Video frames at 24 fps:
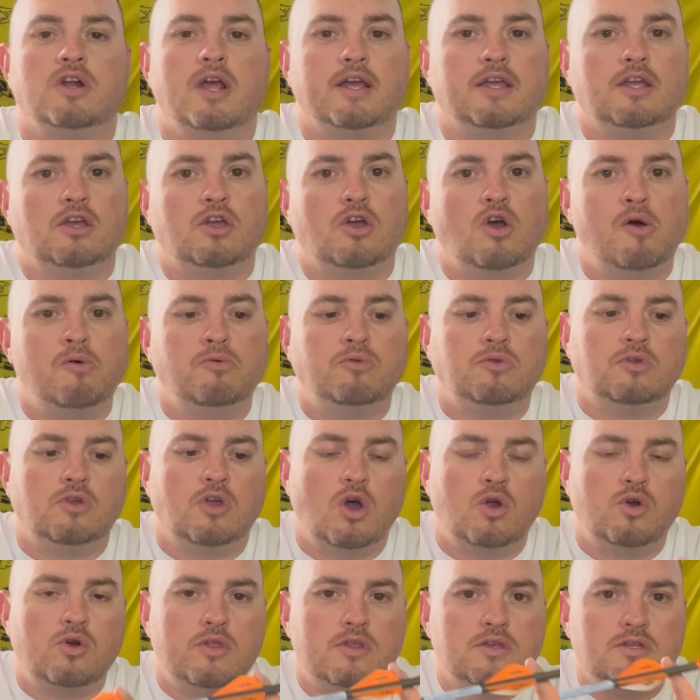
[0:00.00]
I can go
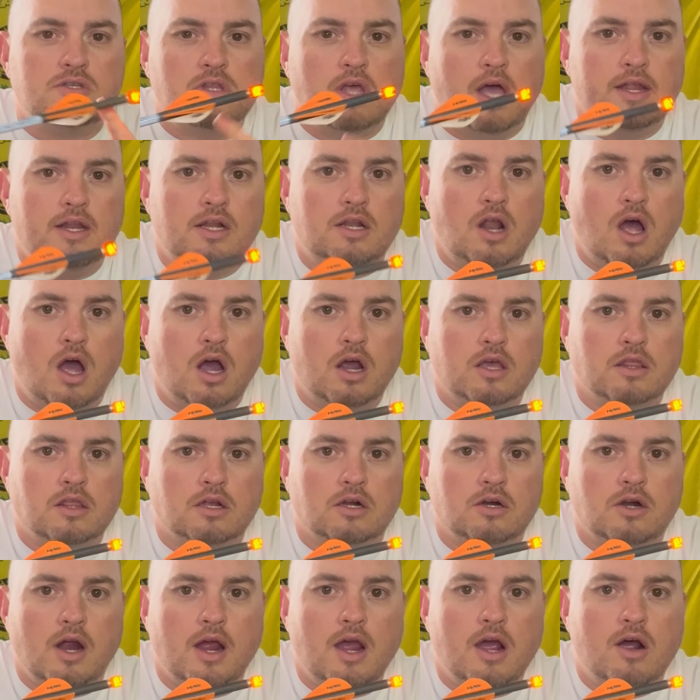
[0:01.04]
to this lighted nock in the
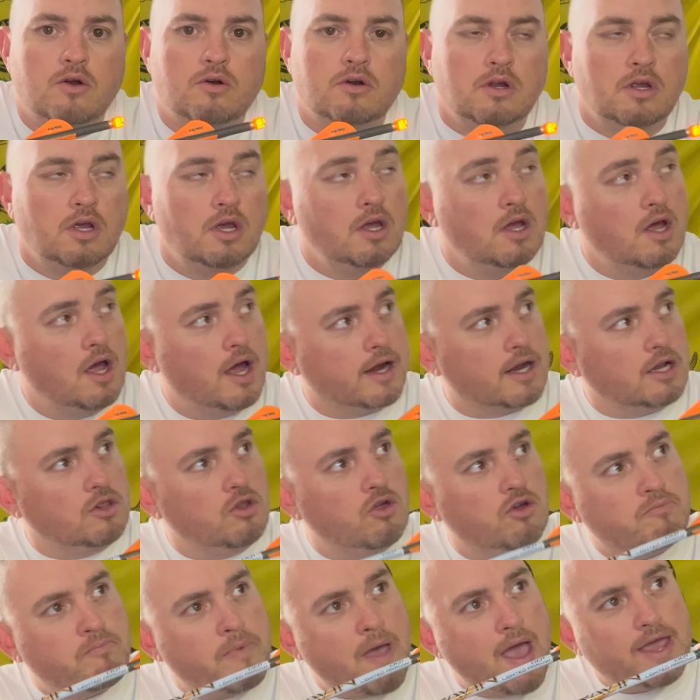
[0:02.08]
ground, I can
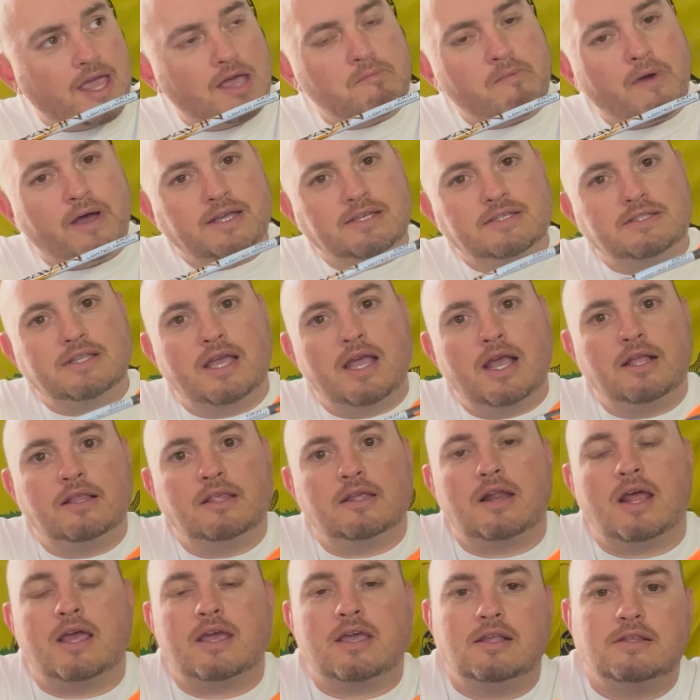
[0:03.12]
look back at my stand,
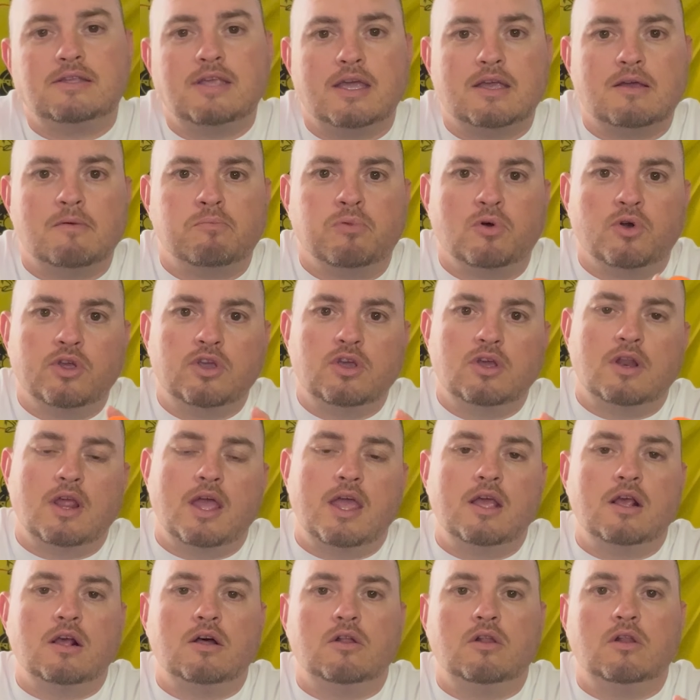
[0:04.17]
and I can take a pretty good
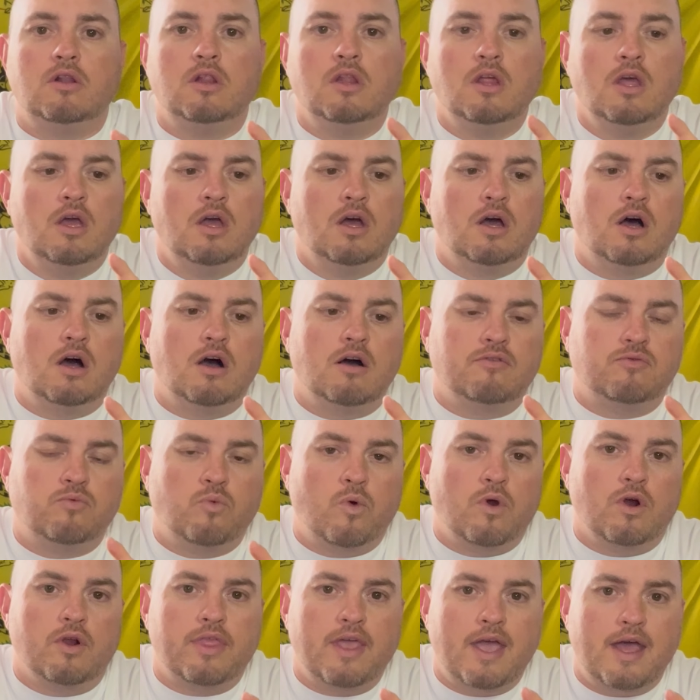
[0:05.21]
angle of
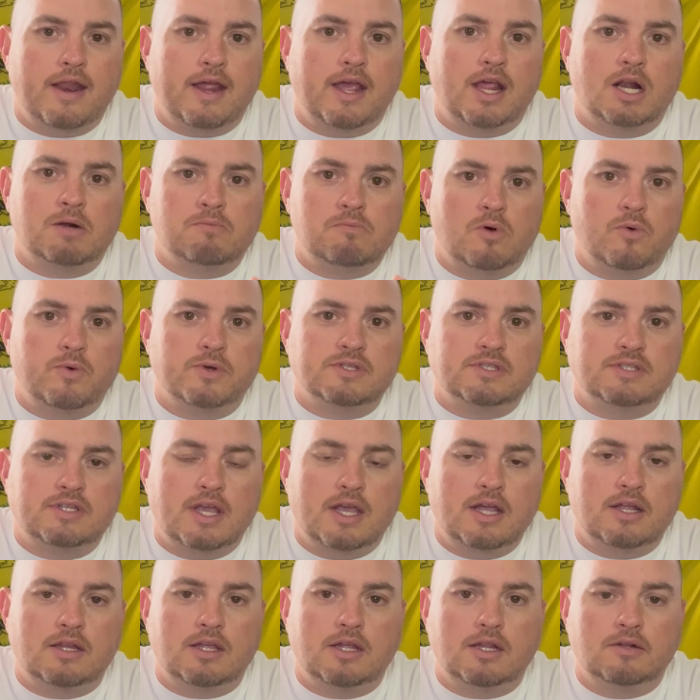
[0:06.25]
where that animal was
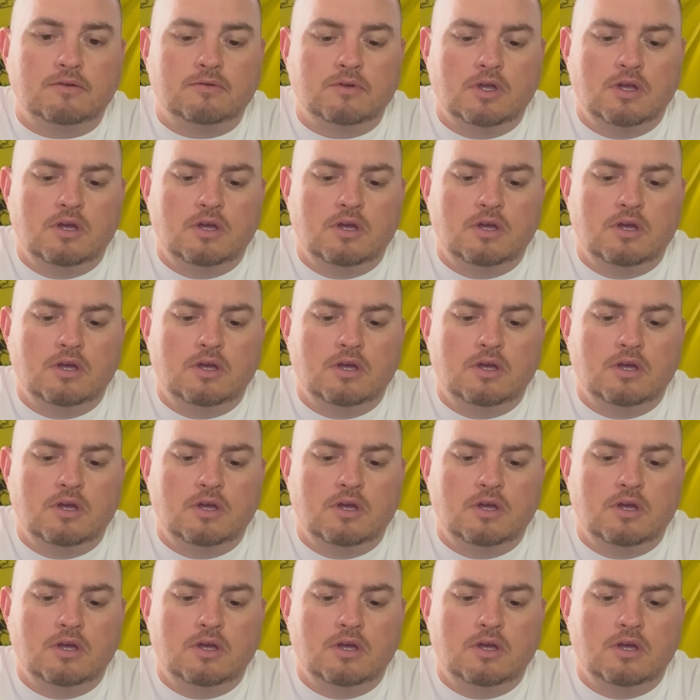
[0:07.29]
standing.